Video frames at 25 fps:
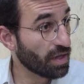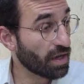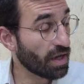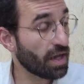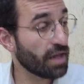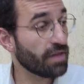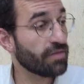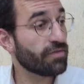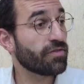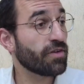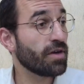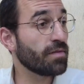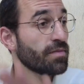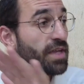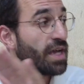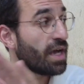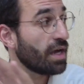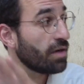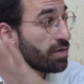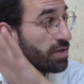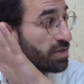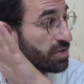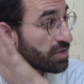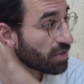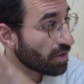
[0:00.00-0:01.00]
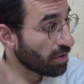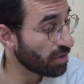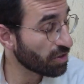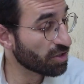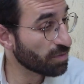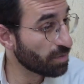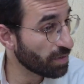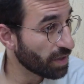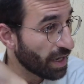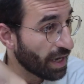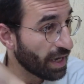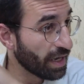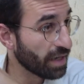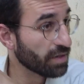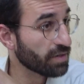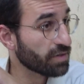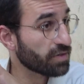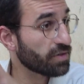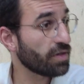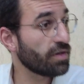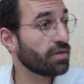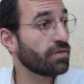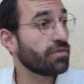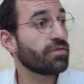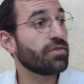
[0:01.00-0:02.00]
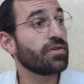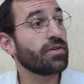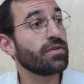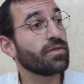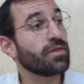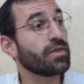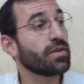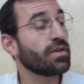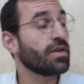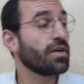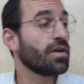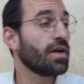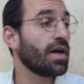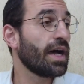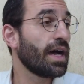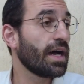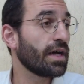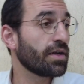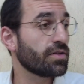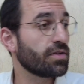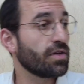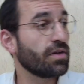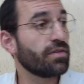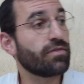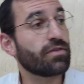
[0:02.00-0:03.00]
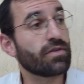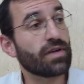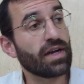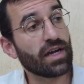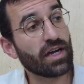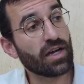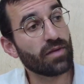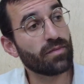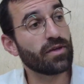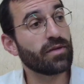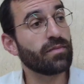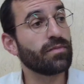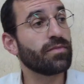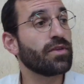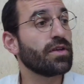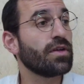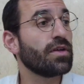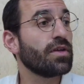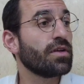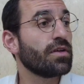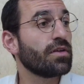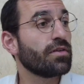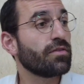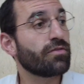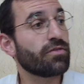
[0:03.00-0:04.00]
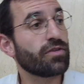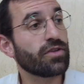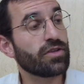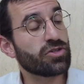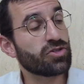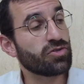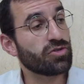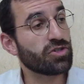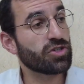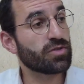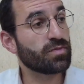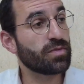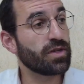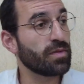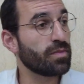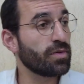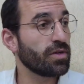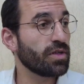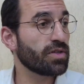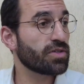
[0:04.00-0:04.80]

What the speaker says: and from now it's going to be Ach Tov v'Rachamim for the Jewish people.